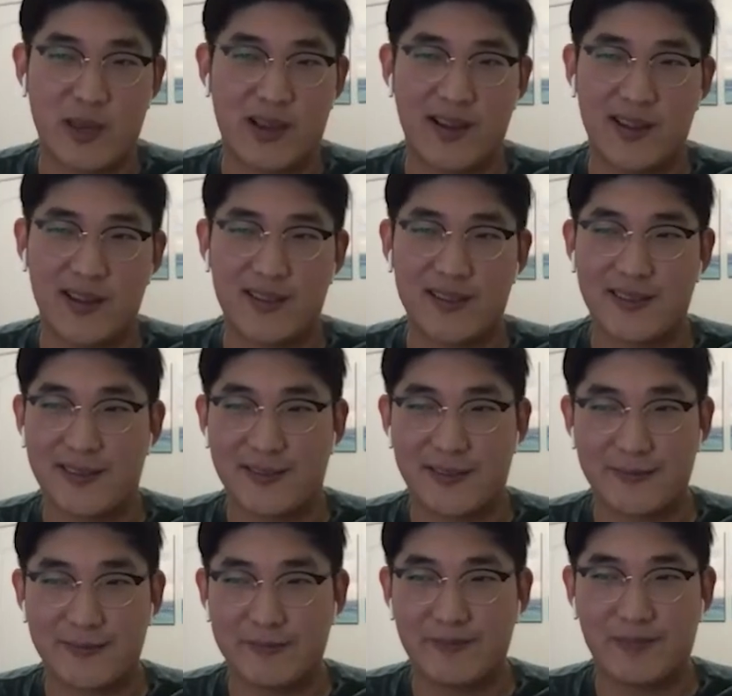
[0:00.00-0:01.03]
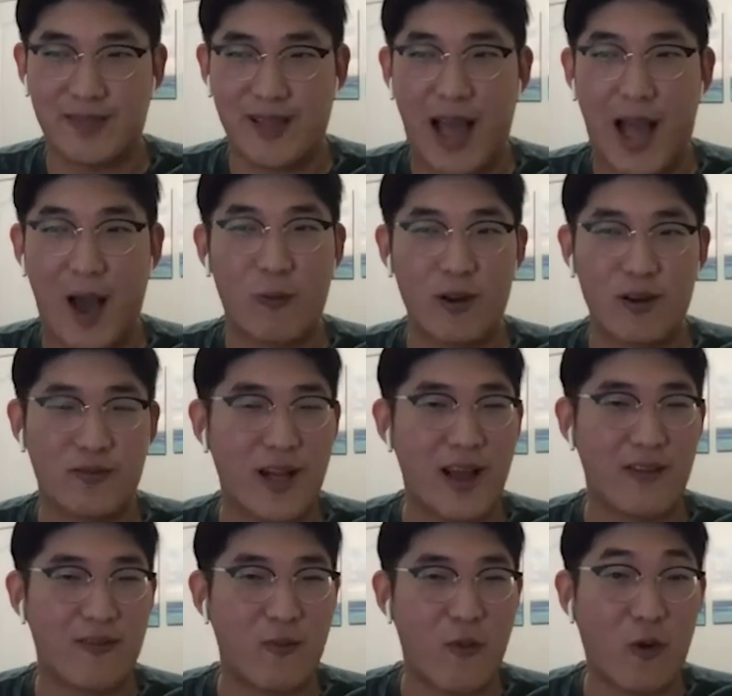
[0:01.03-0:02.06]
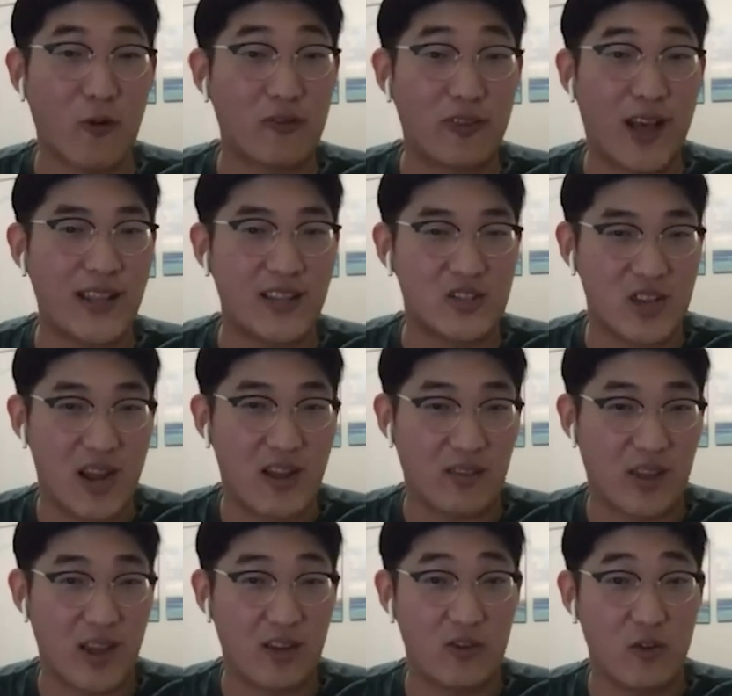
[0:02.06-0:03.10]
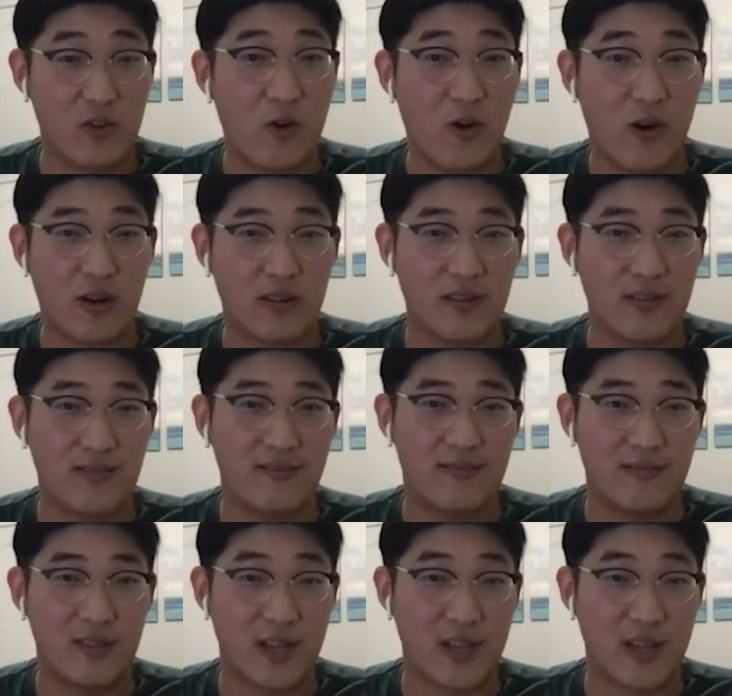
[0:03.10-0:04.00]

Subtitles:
just because I want to fly 4 flights JFK New York